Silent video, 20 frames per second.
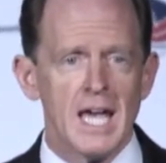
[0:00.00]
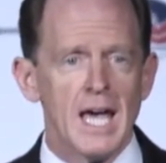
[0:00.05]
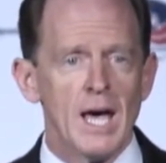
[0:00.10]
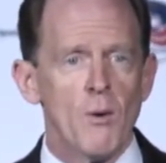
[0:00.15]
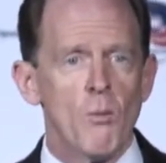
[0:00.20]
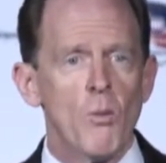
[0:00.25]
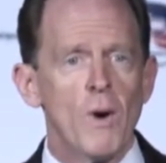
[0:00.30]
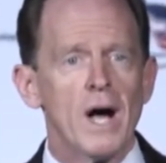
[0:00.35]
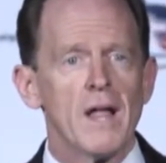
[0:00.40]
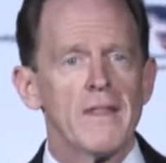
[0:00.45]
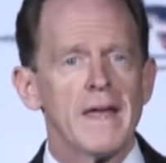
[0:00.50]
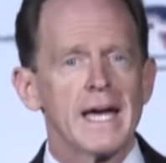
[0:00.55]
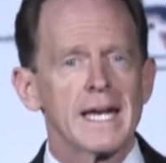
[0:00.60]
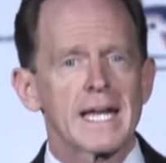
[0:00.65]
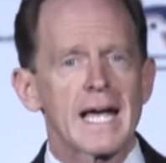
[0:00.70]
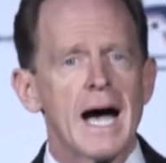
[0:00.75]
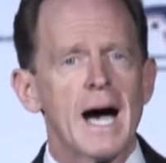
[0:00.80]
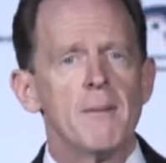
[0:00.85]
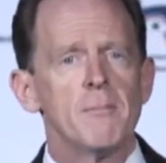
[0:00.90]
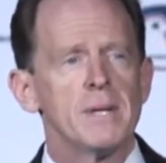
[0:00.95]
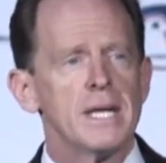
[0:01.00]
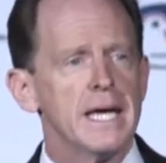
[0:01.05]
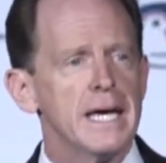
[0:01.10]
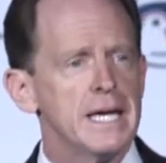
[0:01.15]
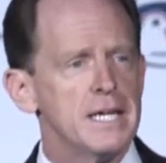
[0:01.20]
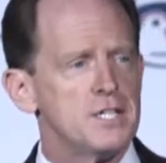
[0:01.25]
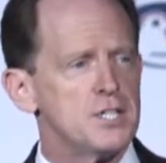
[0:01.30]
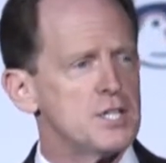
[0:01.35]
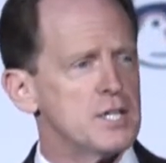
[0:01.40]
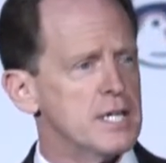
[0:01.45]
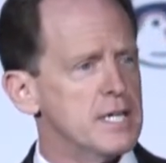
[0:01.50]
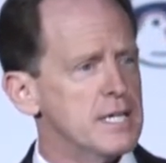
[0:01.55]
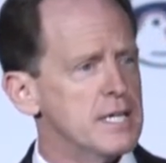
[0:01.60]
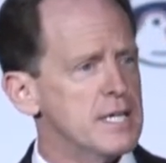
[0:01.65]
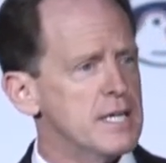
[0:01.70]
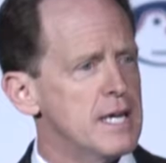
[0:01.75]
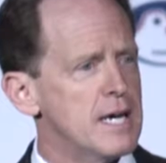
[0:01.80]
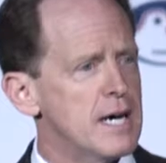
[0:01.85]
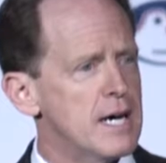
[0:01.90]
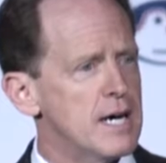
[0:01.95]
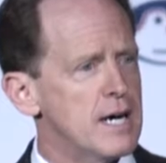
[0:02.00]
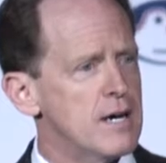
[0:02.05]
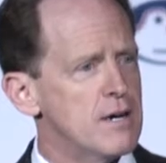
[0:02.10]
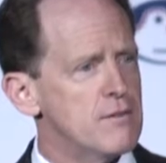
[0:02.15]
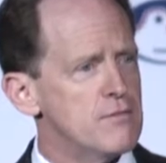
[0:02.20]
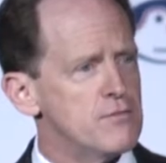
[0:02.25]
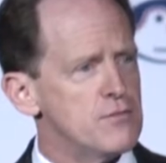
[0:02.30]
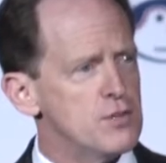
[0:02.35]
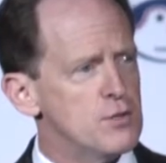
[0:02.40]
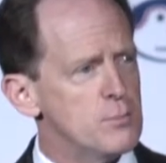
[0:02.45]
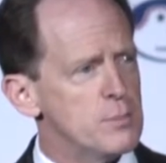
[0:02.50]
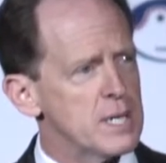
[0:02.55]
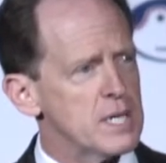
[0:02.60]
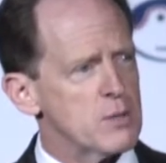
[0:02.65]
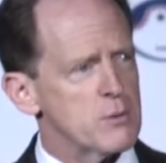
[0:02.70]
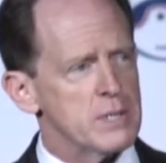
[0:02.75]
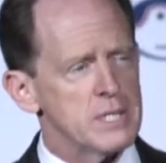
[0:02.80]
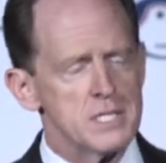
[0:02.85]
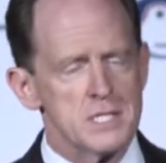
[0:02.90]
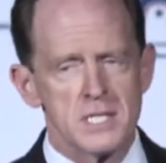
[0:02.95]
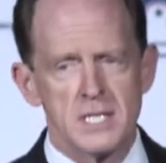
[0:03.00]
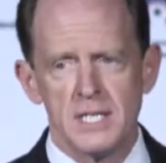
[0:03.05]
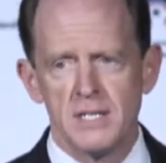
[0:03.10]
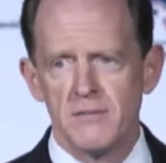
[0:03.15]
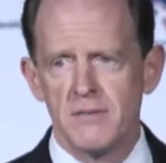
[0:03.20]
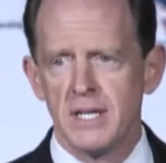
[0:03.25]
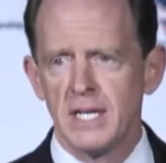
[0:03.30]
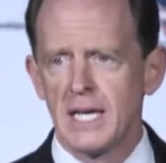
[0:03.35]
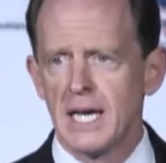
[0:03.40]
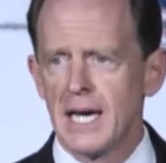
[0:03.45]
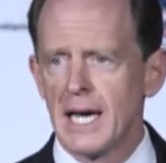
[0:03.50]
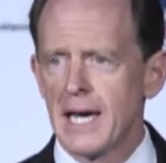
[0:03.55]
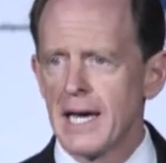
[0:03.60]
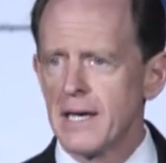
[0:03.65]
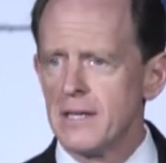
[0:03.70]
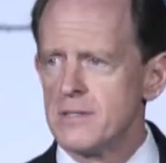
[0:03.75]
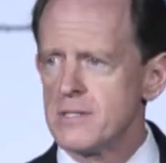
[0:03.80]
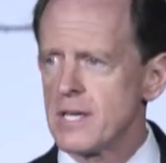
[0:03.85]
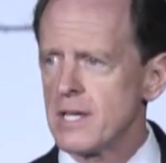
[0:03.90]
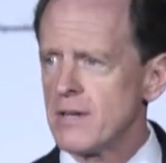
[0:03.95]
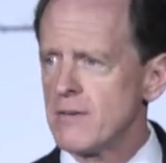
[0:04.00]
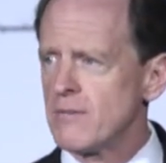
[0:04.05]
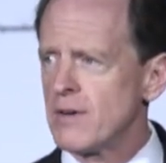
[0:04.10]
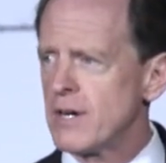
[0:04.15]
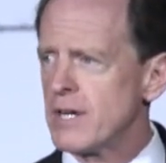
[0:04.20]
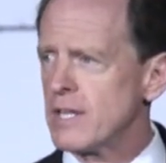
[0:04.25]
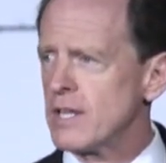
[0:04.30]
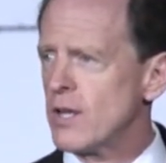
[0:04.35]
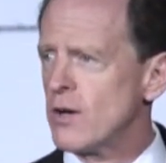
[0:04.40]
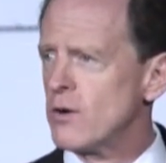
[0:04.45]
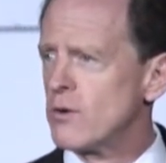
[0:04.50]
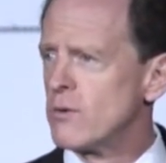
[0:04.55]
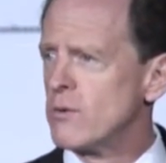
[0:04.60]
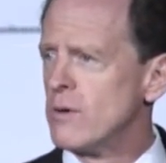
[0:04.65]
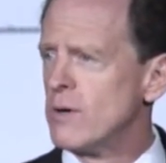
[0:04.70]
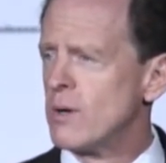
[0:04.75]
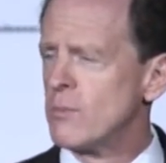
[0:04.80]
Well, that combination of ubiquitous TV ads and a very low